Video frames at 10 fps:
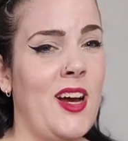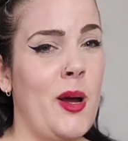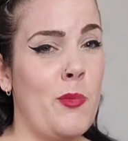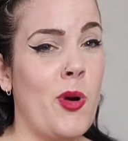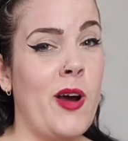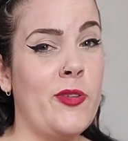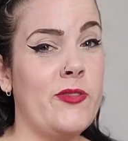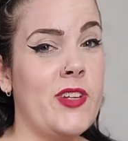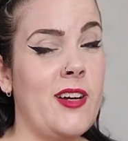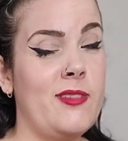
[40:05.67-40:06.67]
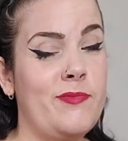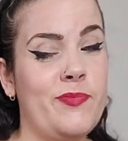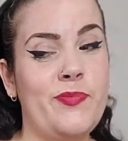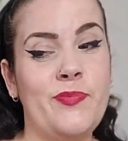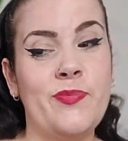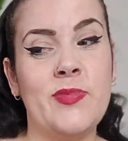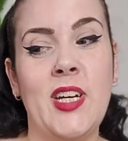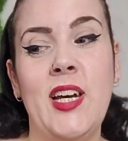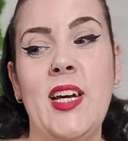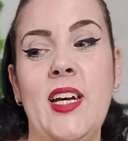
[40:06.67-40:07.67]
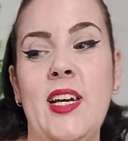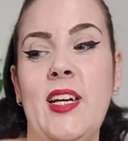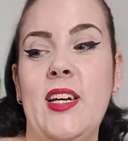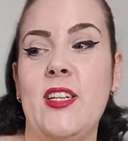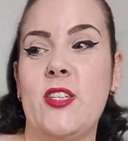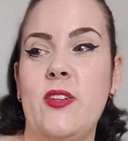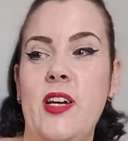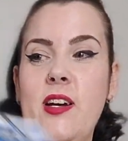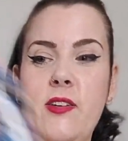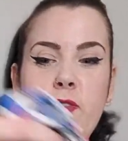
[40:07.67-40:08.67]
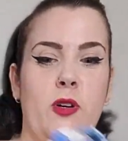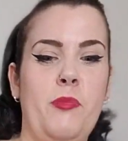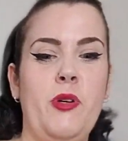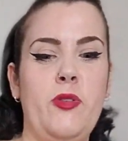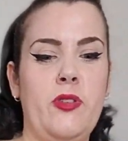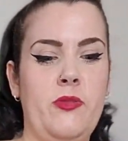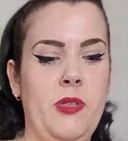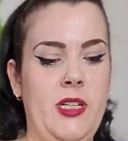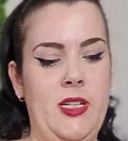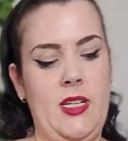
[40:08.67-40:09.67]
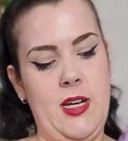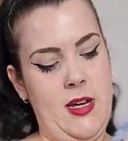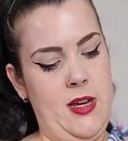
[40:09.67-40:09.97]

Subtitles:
I'm proud of that. So yeah, I've got both of my